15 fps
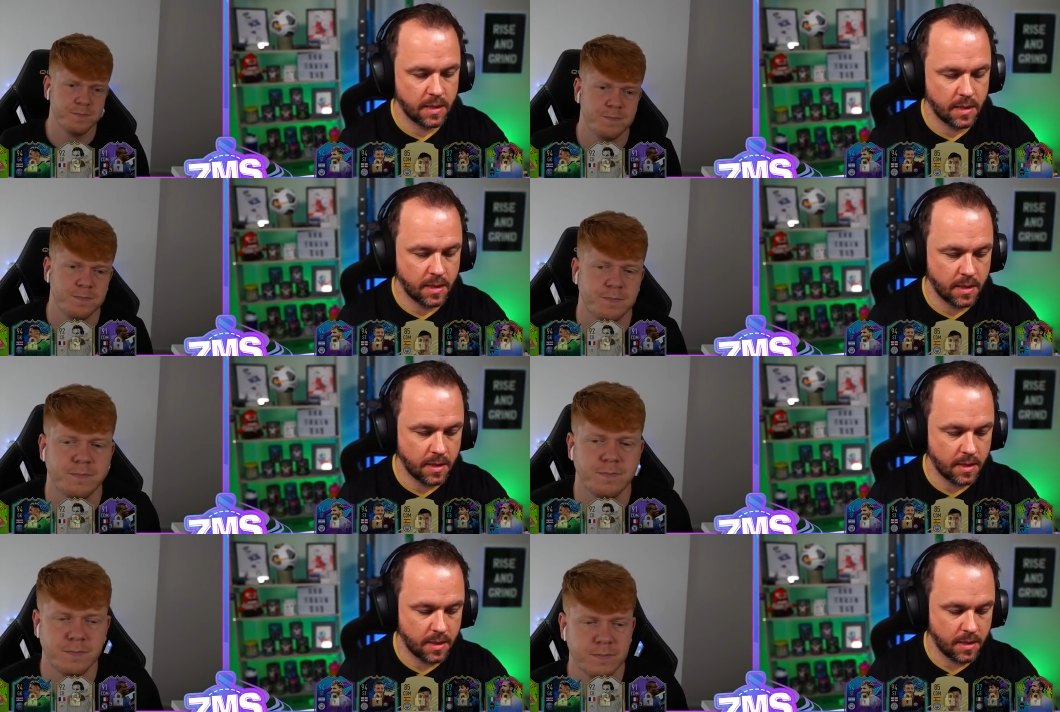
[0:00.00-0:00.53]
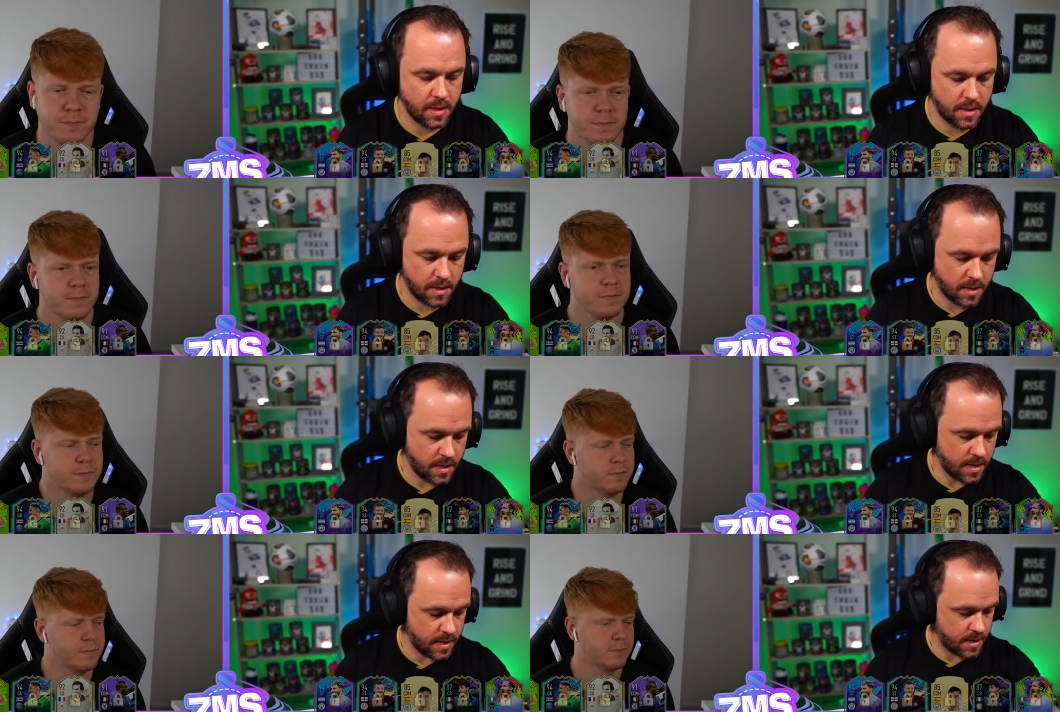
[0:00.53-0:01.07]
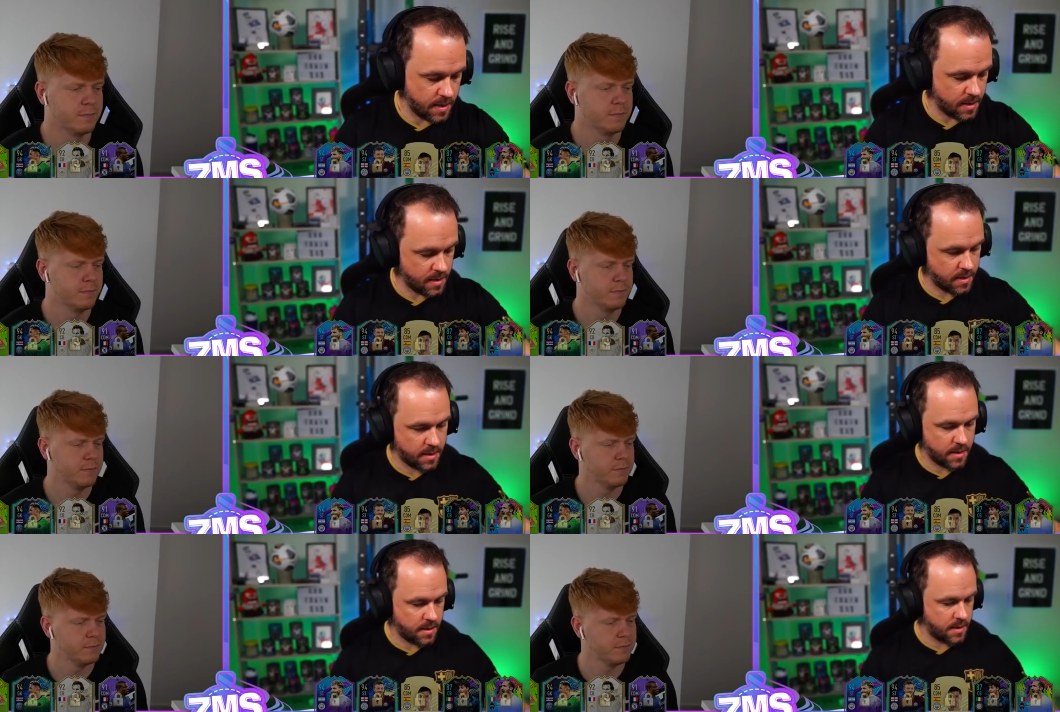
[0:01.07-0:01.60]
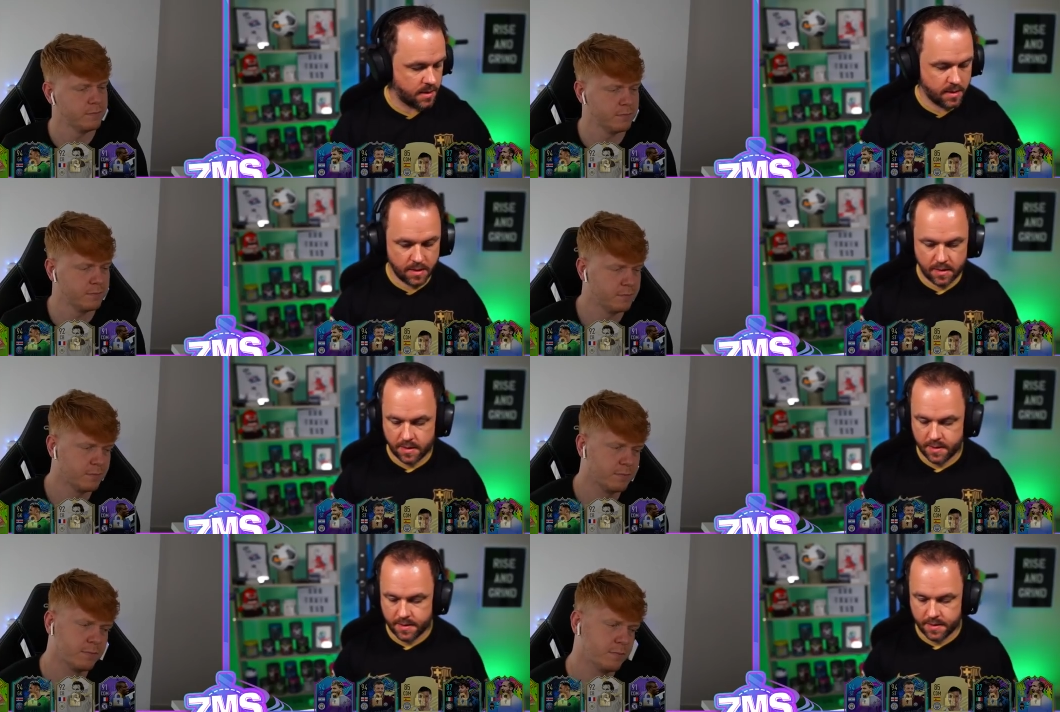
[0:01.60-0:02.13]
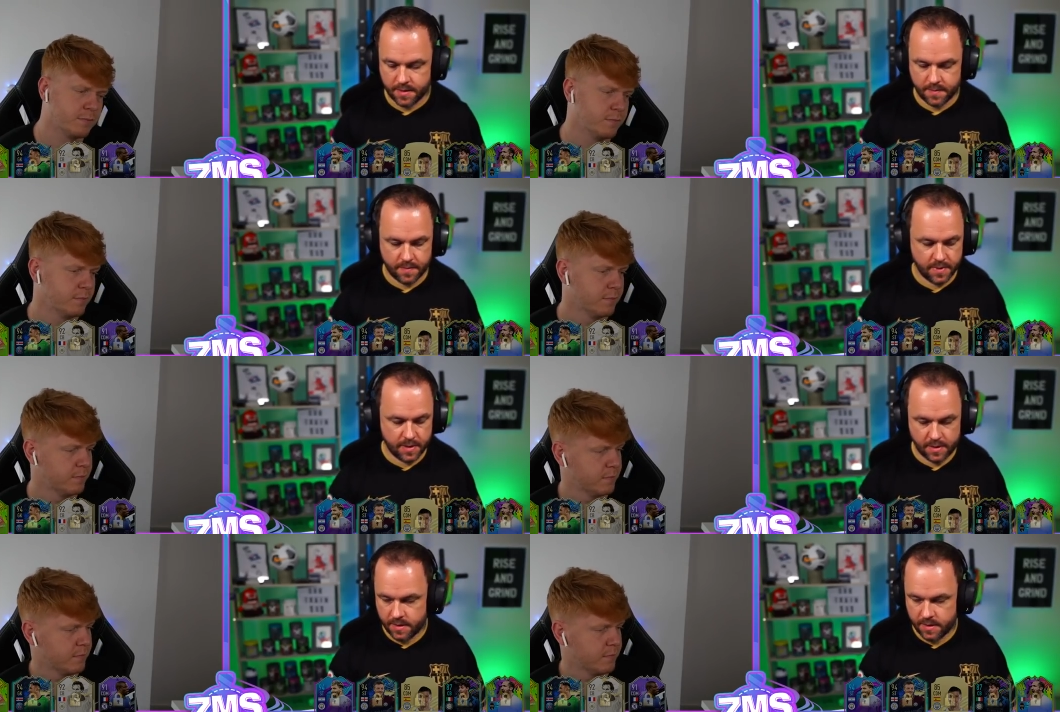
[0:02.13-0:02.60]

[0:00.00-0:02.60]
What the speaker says: Nothing is said.